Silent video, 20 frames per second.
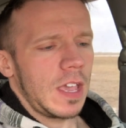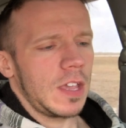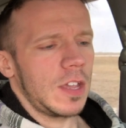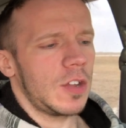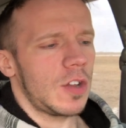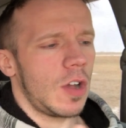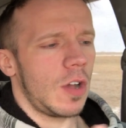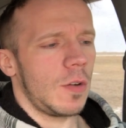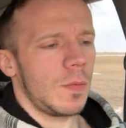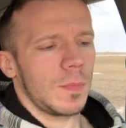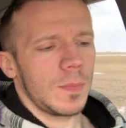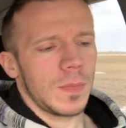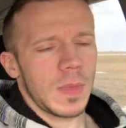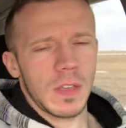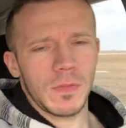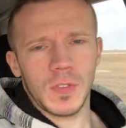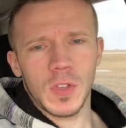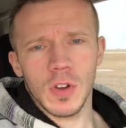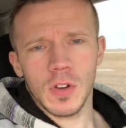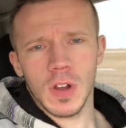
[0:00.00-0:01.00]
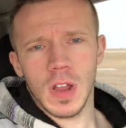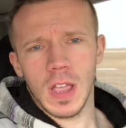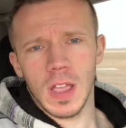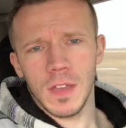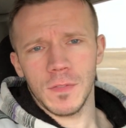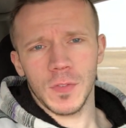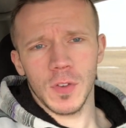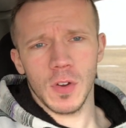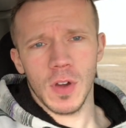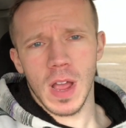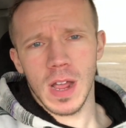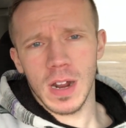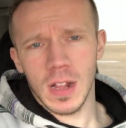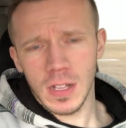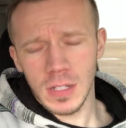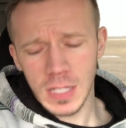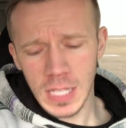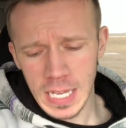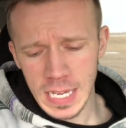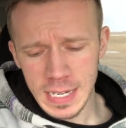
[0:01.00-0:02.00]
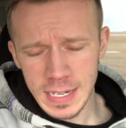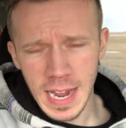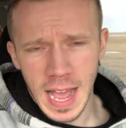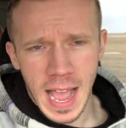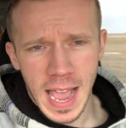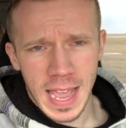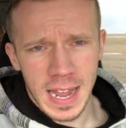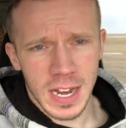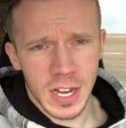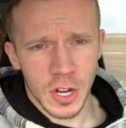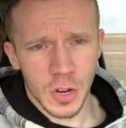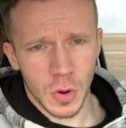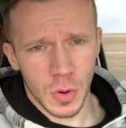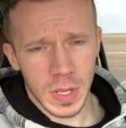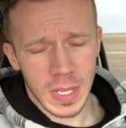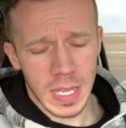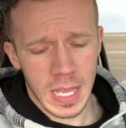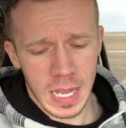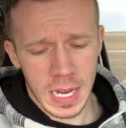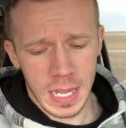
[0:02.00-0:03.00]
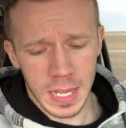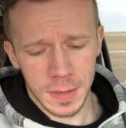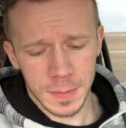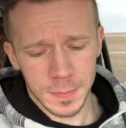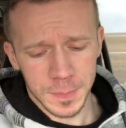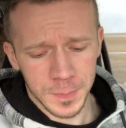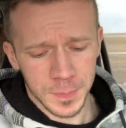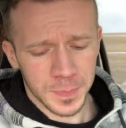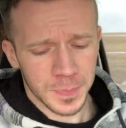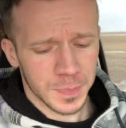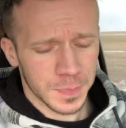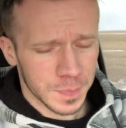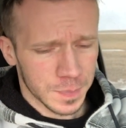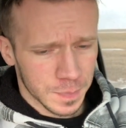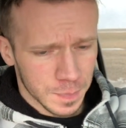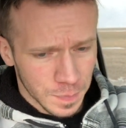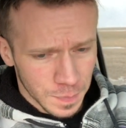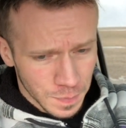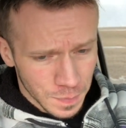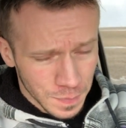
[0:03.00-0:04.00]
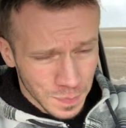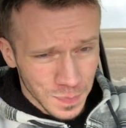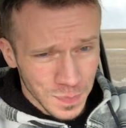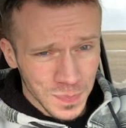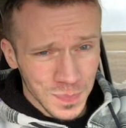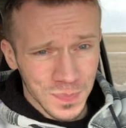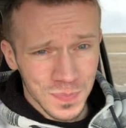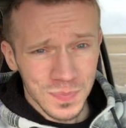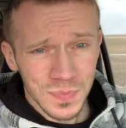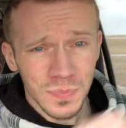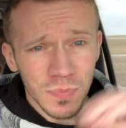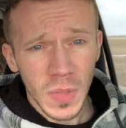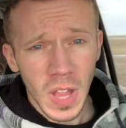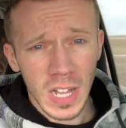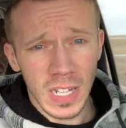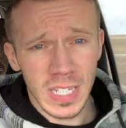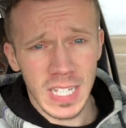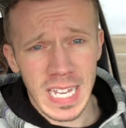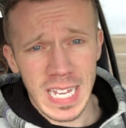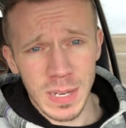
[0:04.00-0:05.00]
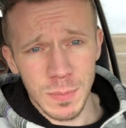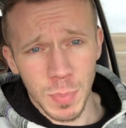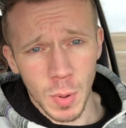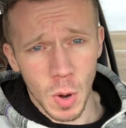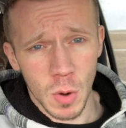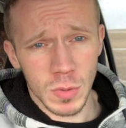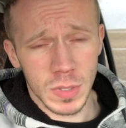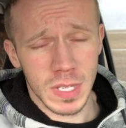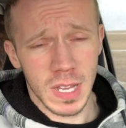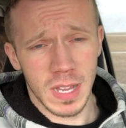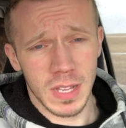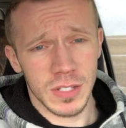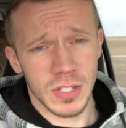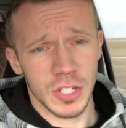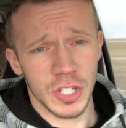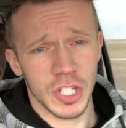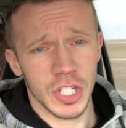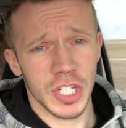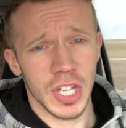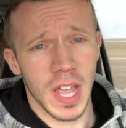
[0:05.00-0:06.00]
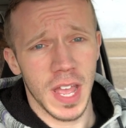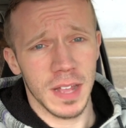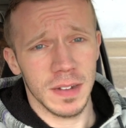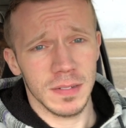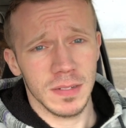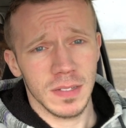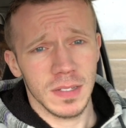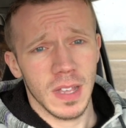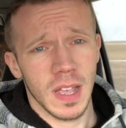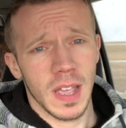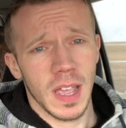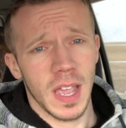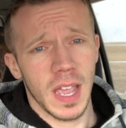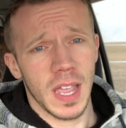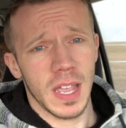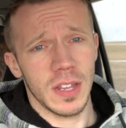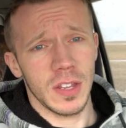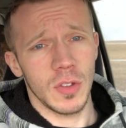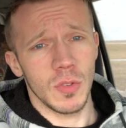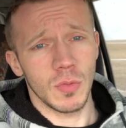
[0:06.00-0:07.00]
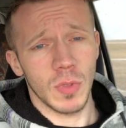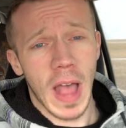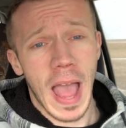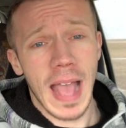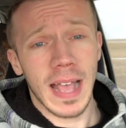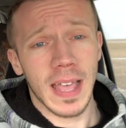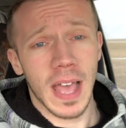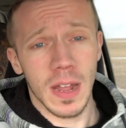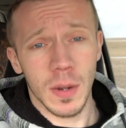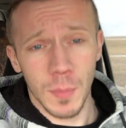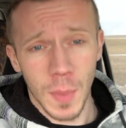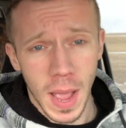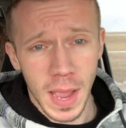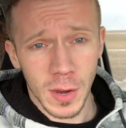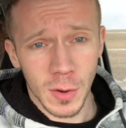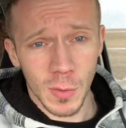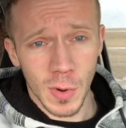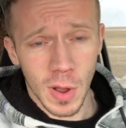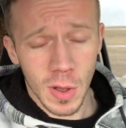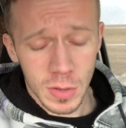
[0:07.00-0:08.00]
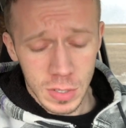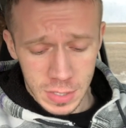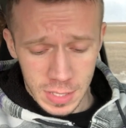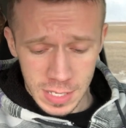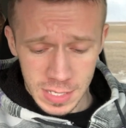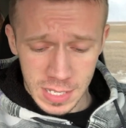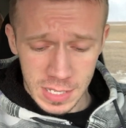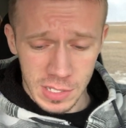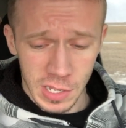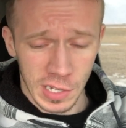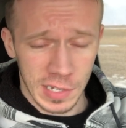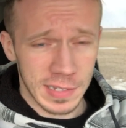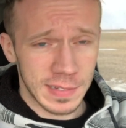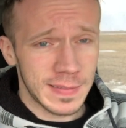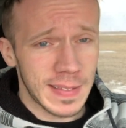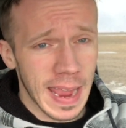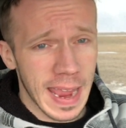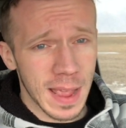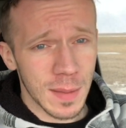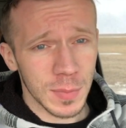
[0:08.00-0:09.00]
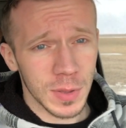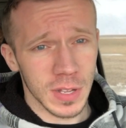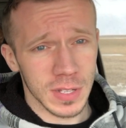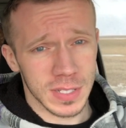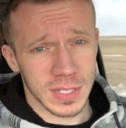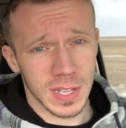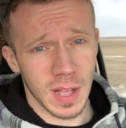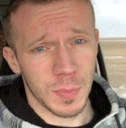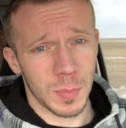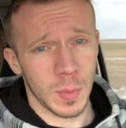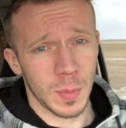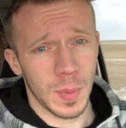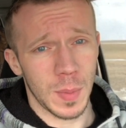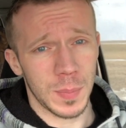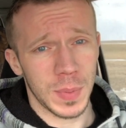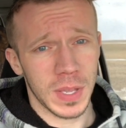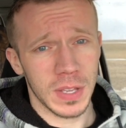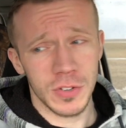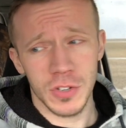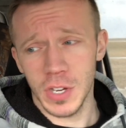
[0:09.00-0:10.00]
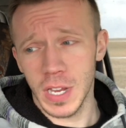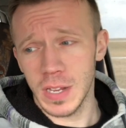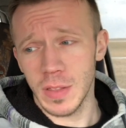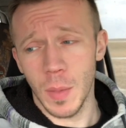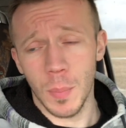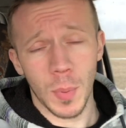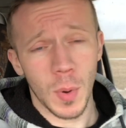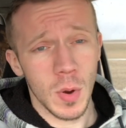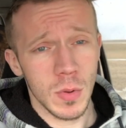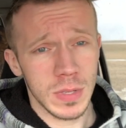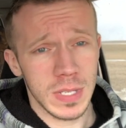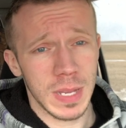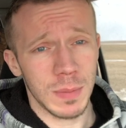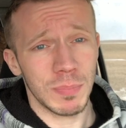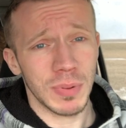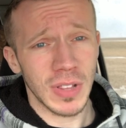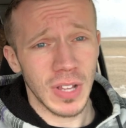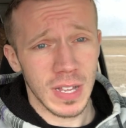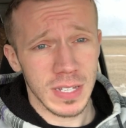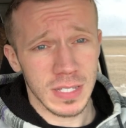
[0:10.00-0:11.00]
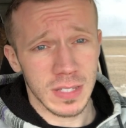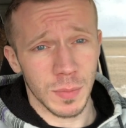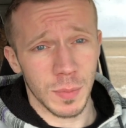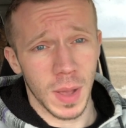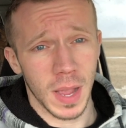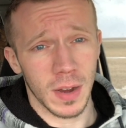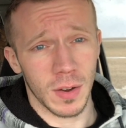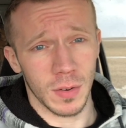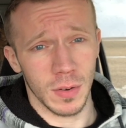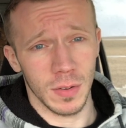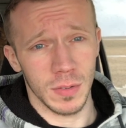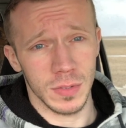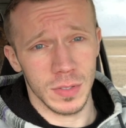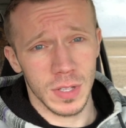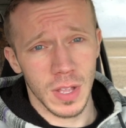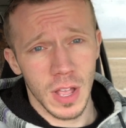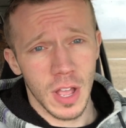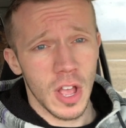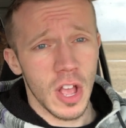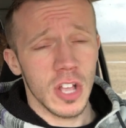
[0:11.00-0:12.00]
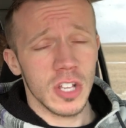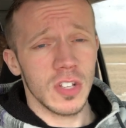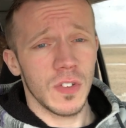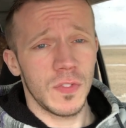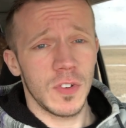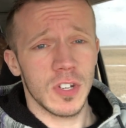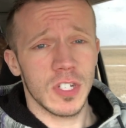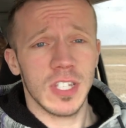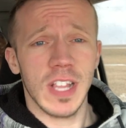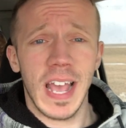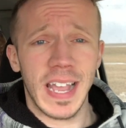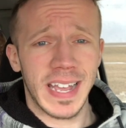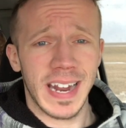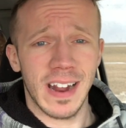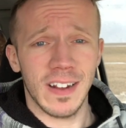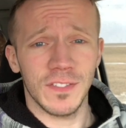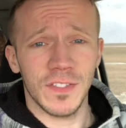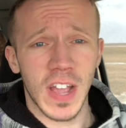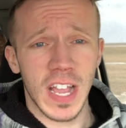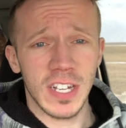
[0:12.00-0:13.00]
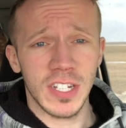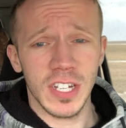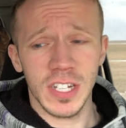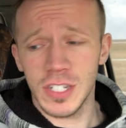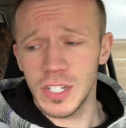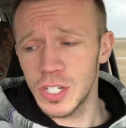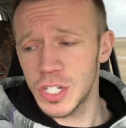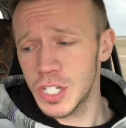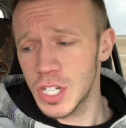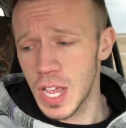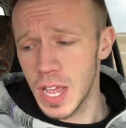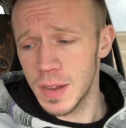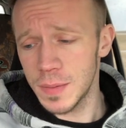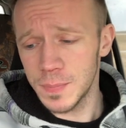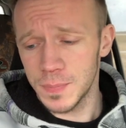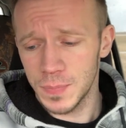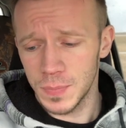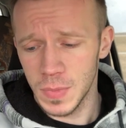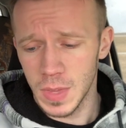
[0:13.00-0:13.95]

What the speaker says: You know, if you're on a lean diet and you're only getting lean proteins and shit, and you lack on micros, this is a damn good supplement because you're getting the protein plus the micros. So if you're slacking on veggies and shit,